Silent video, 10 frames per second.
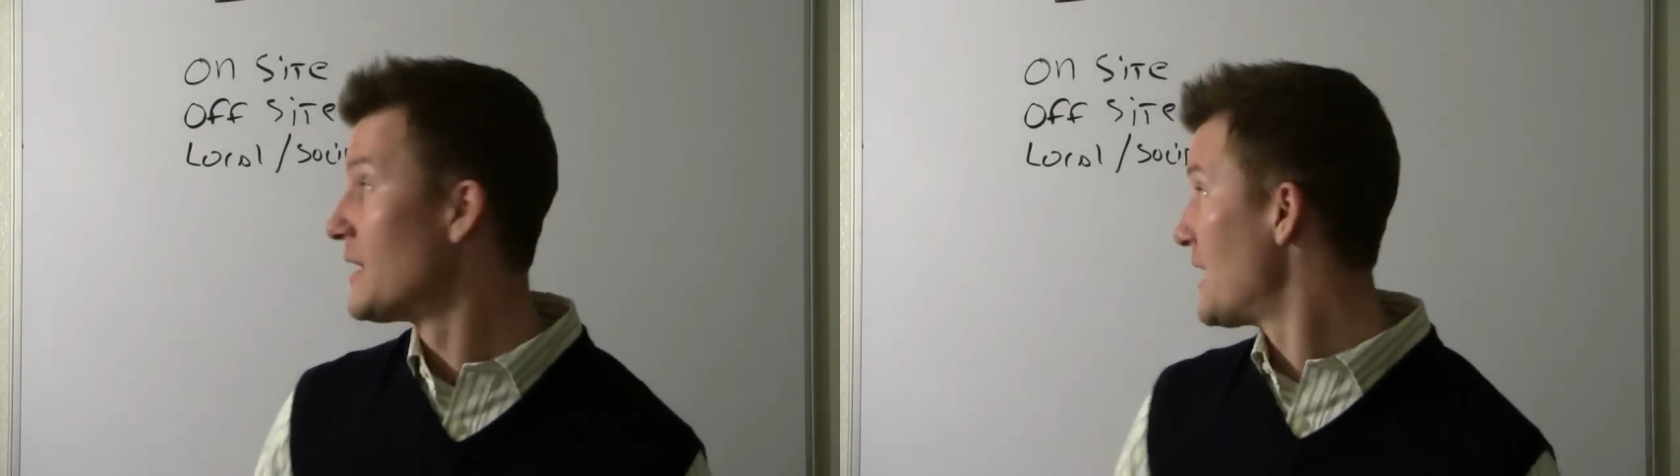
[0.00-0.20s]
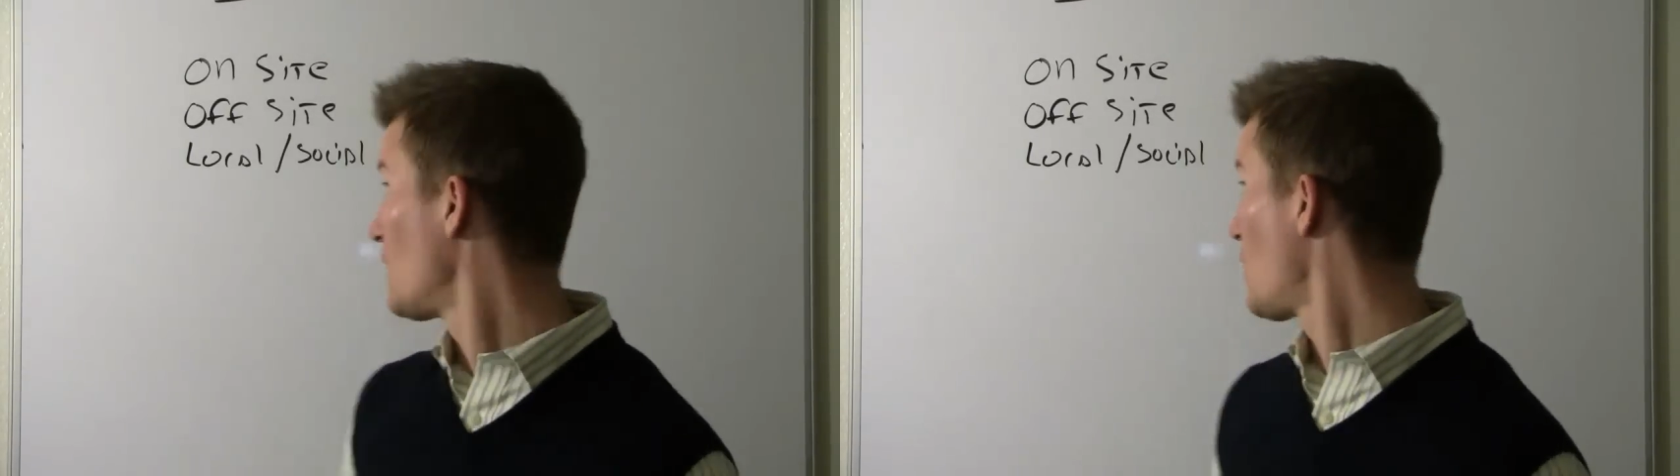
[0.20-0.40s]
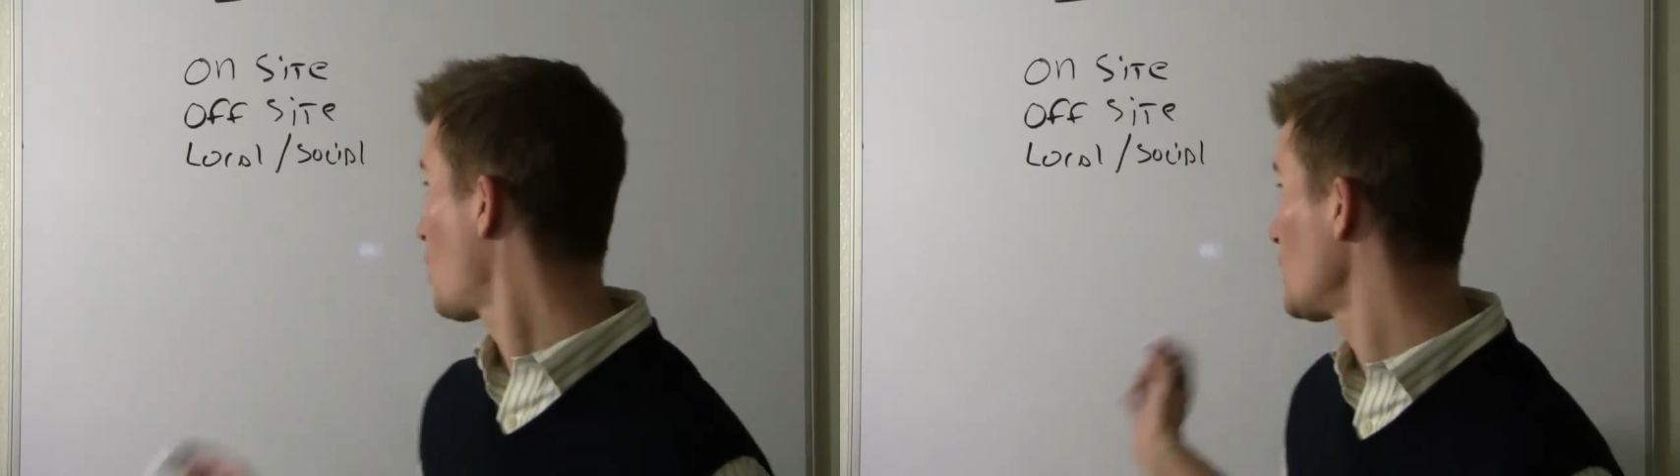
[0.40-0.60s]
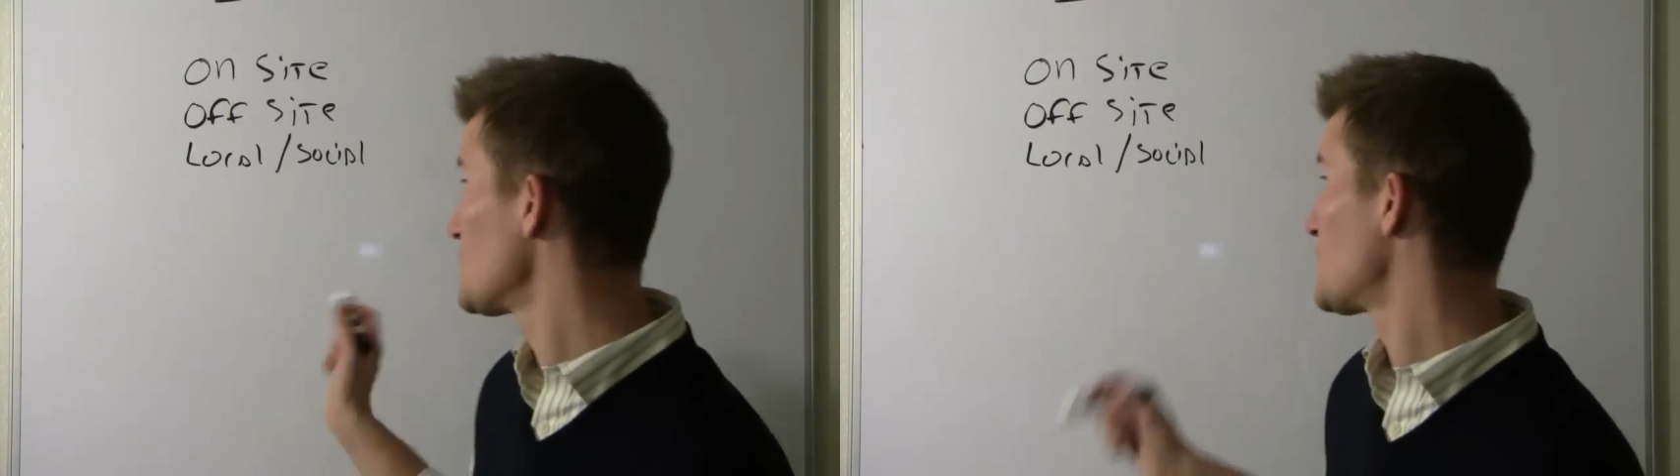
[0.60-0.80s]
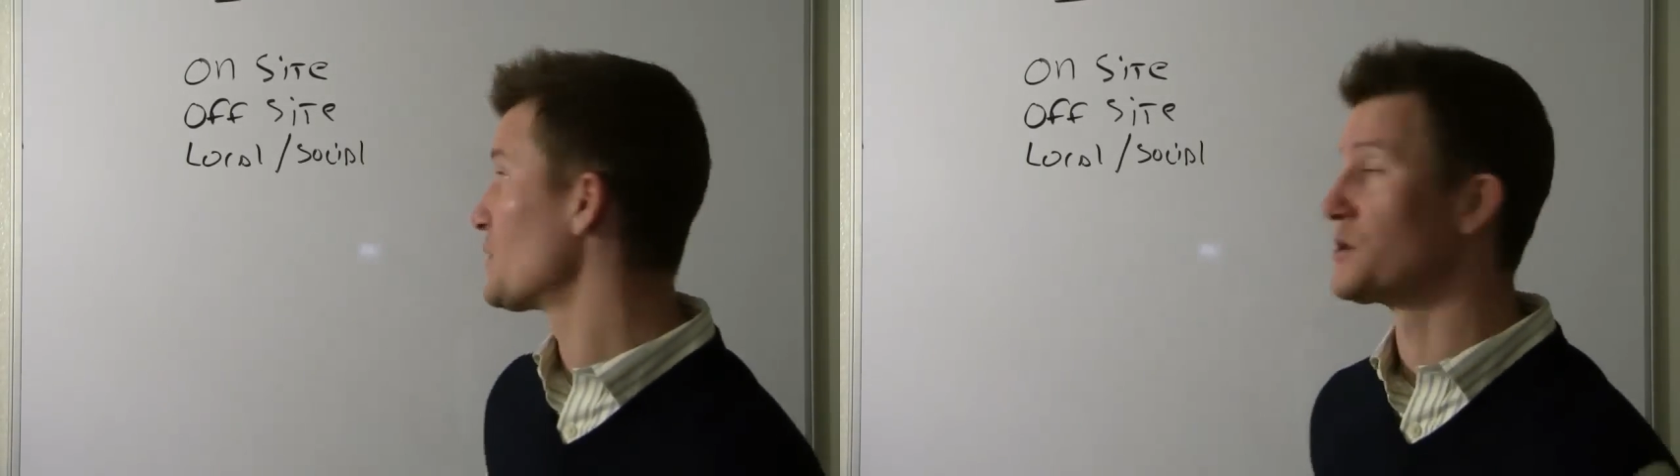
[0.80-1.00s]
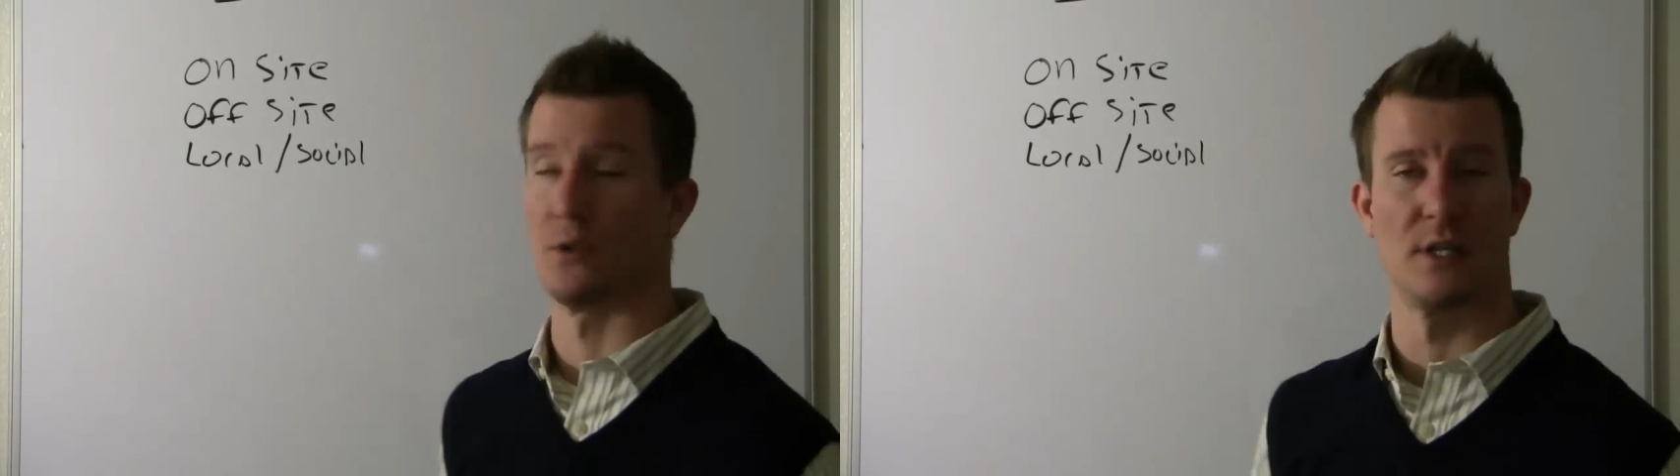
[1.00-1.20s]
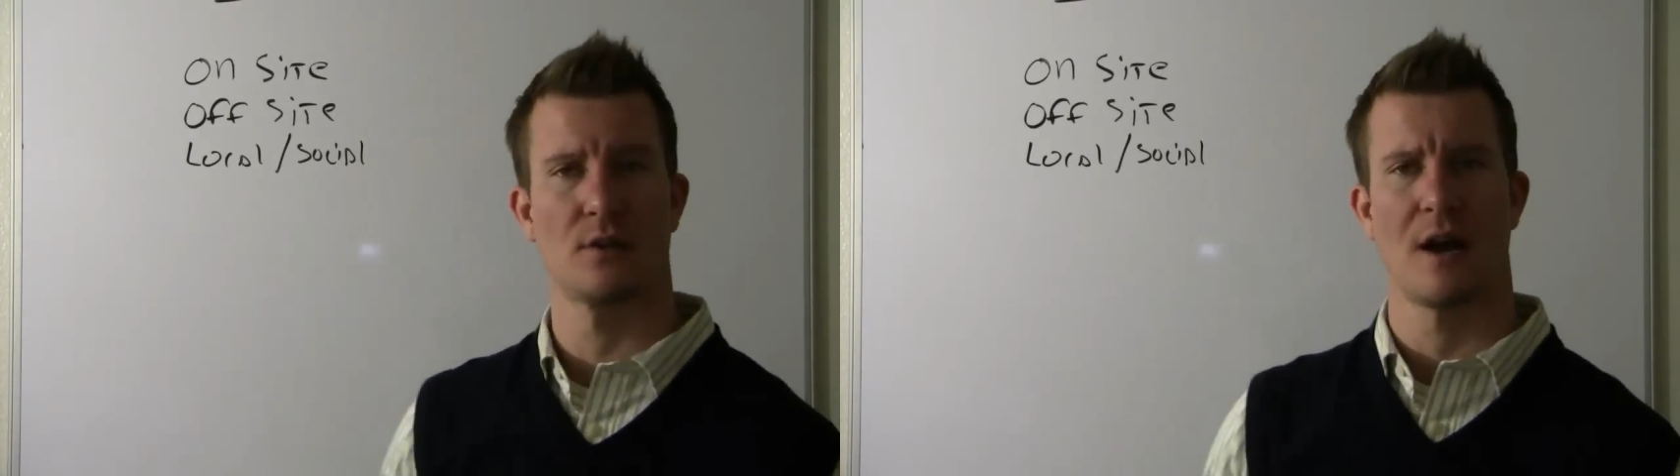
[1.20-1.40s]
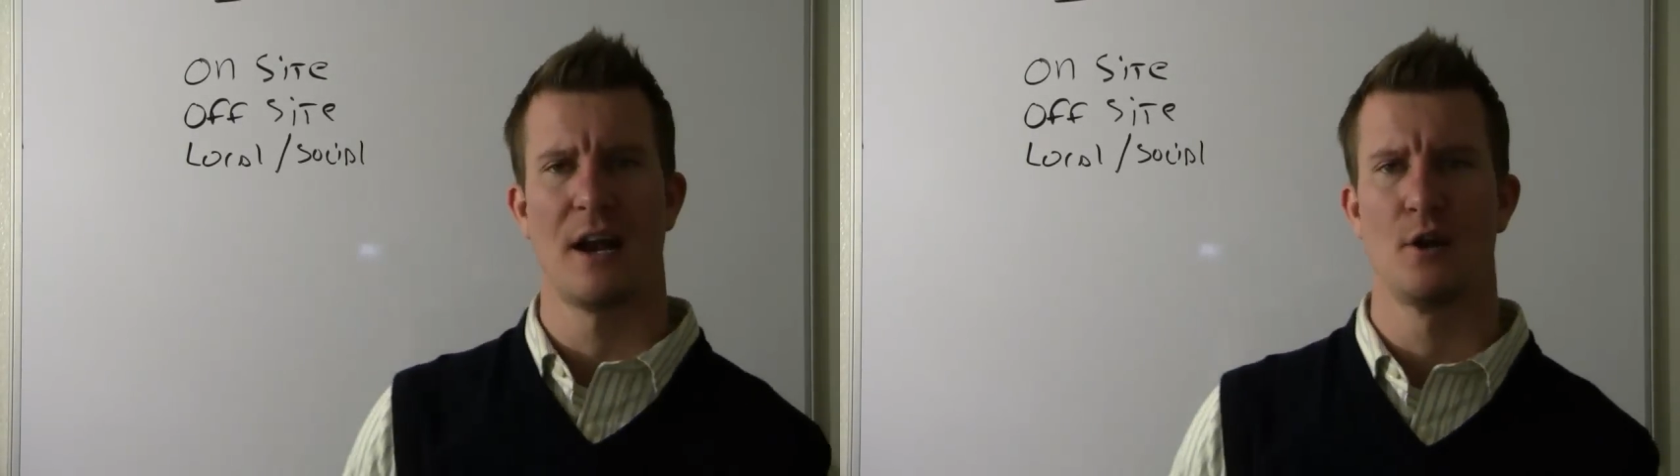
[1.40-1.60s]
Now, local and social,
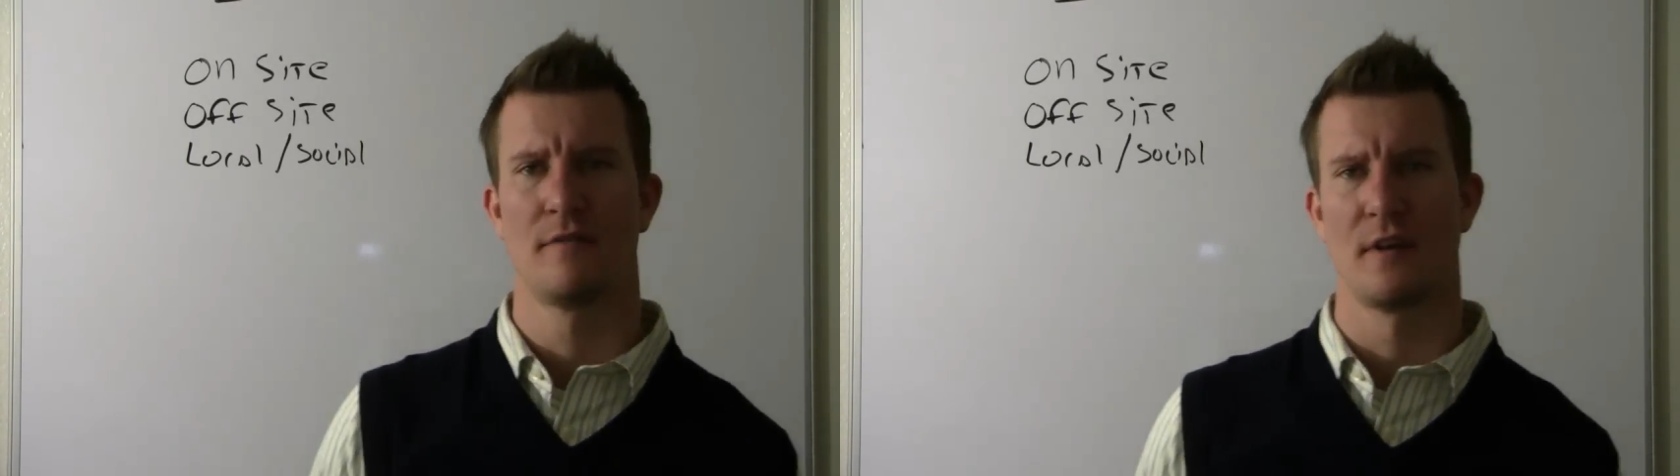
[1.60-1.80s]
these are kind of new